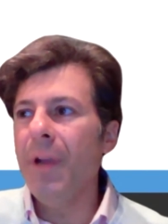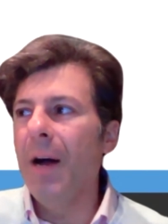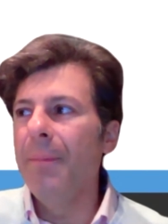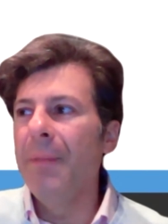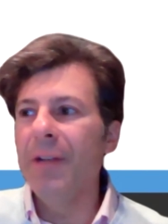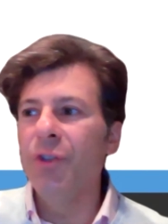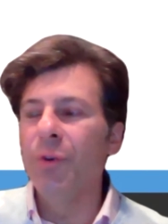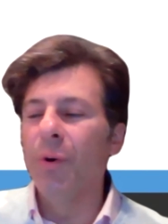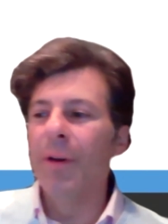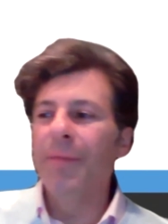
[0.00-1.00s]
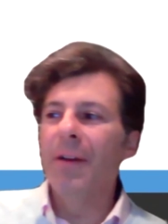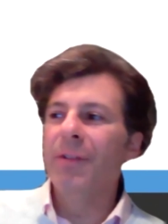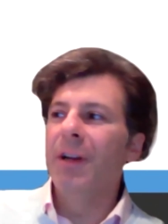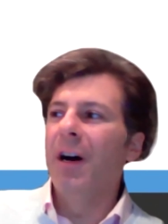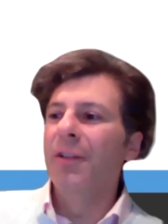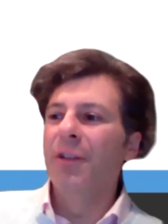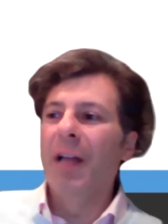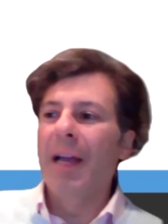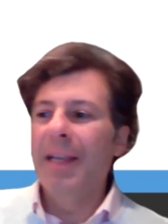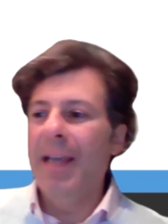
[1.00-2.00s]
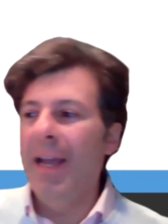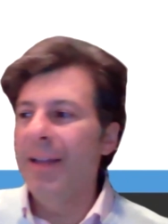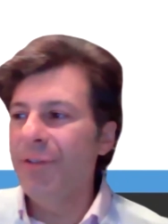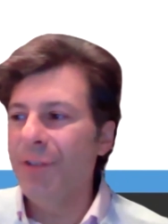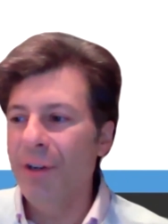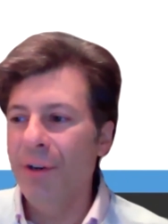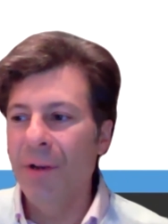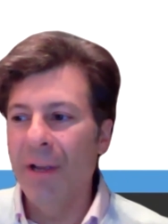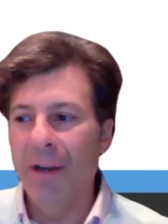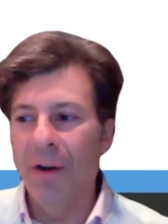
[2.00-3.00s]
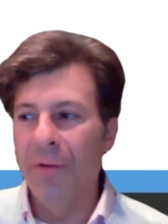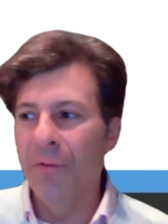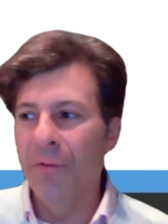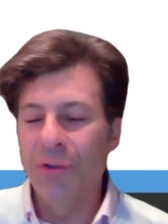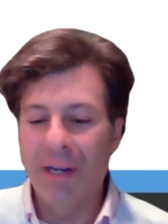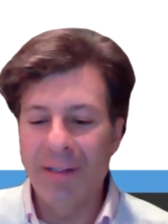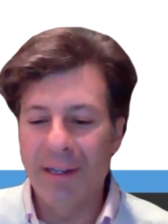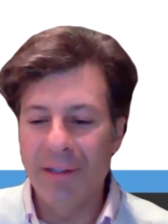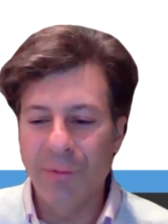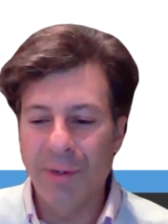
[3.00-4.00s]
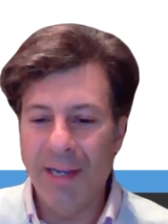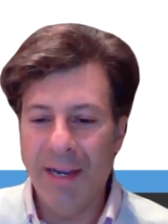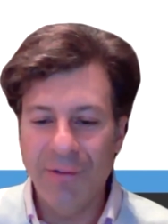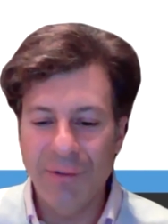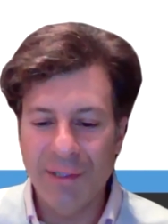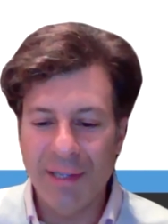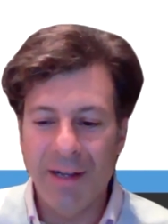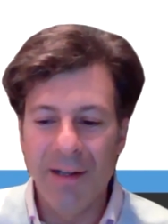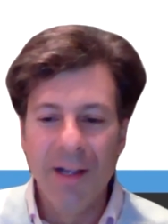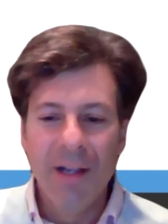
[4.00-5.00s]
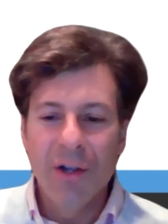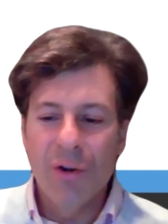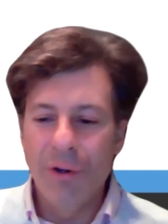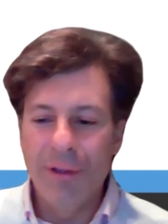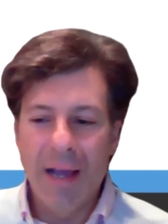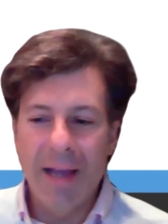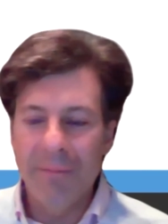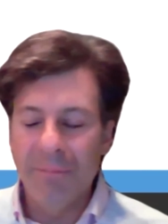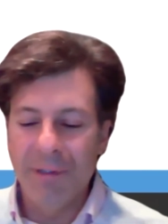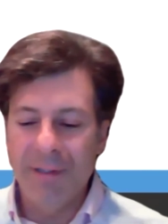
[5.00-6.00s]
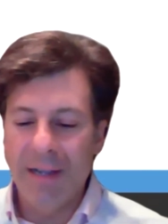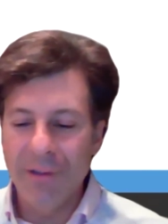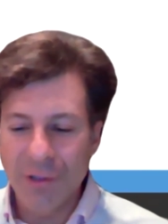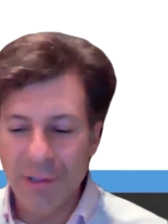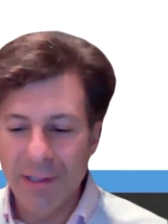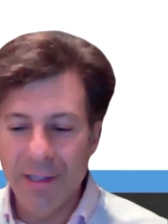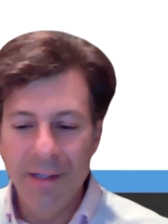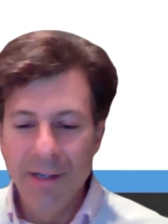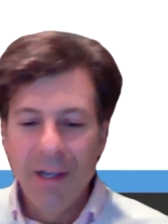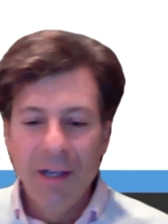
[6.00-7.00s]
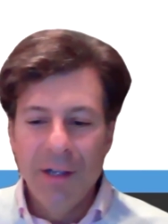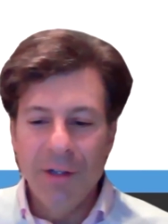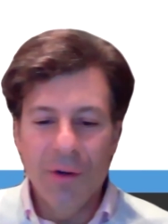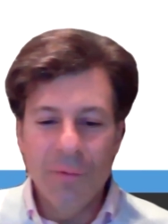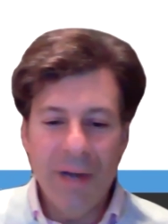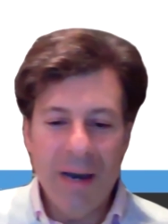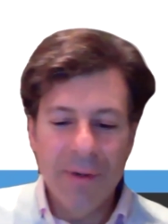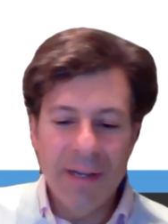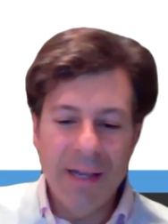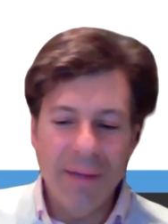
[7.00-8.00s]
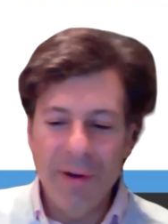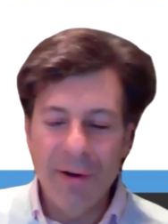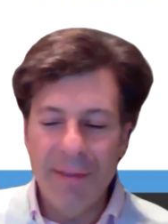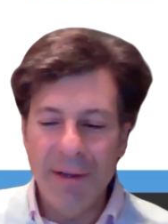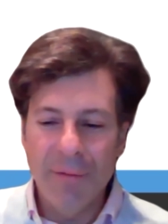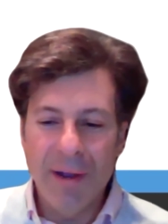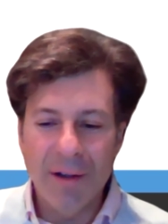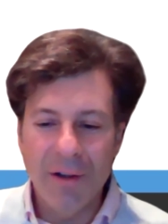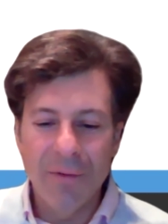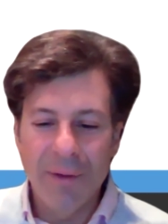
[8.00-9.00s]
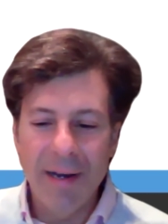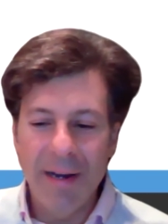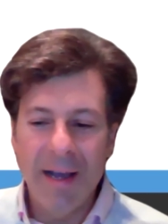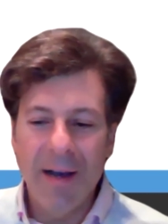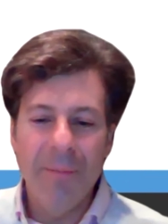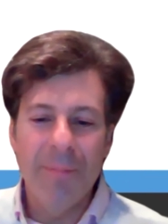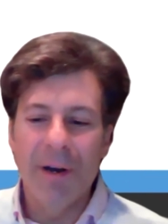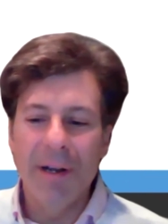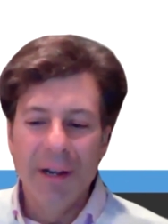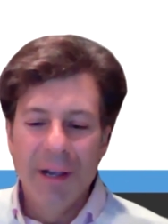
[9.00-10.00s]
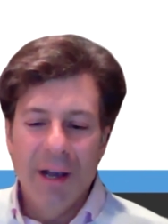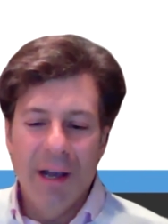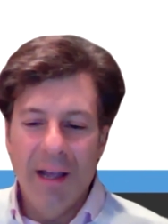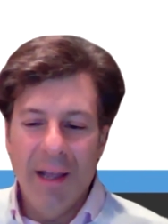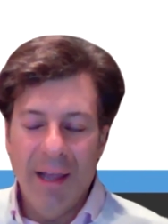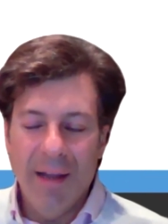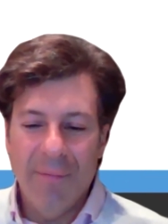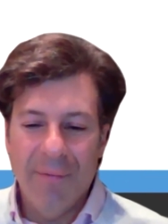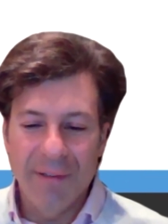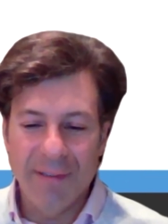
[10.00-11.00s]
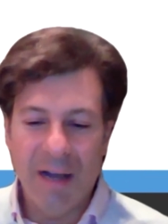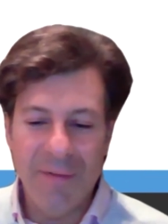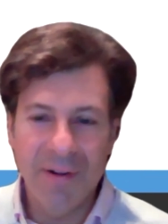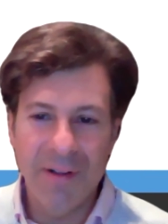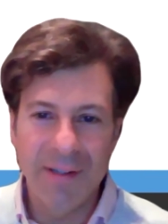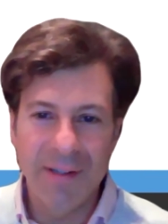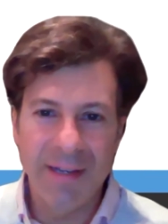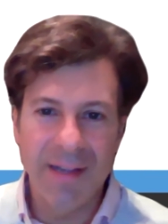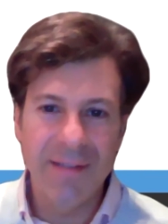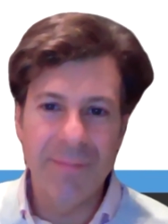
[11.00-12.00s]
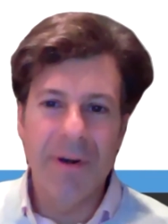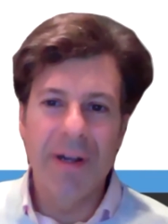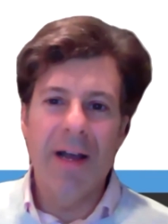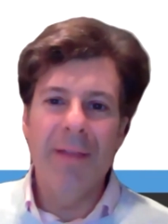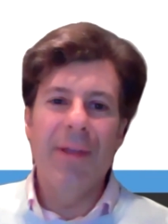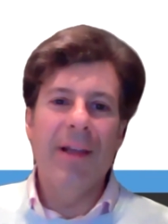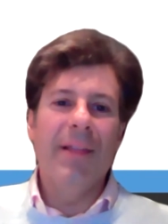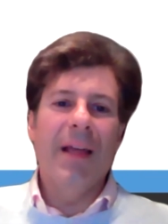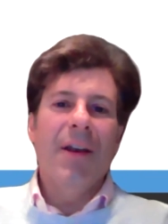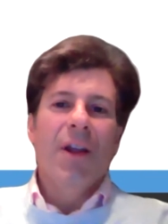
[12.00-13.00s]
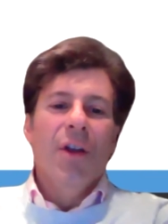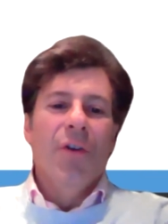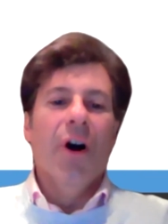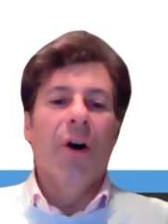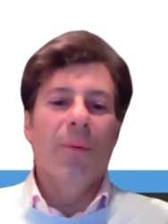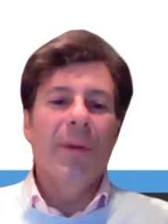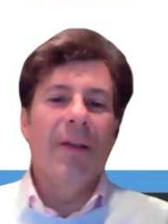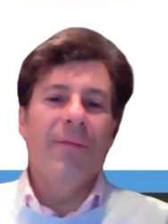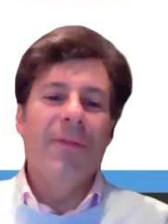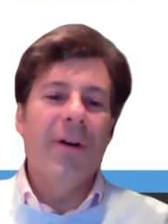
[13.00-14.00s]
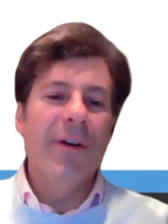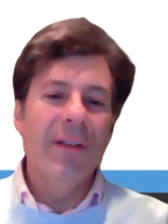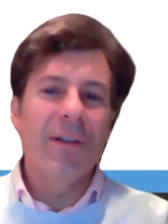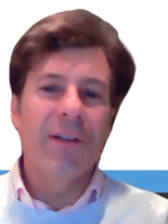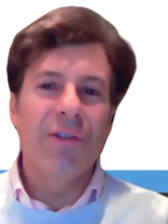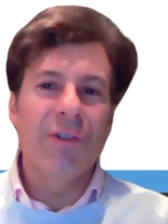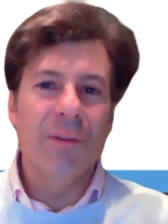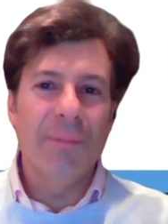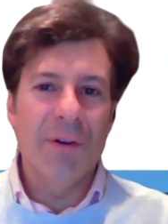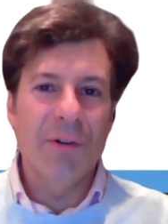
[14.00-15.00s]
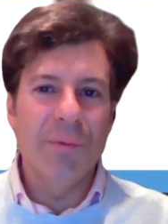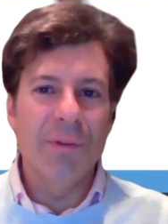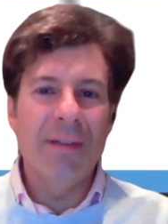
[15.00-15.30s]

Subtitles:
I'm not sure if there's an underlying cancer, and you're injecting into a cancer cell. Could that potentially, now we're getting very theoretical right now, but and philosophical in a sense, but I think that no, we have very little concern because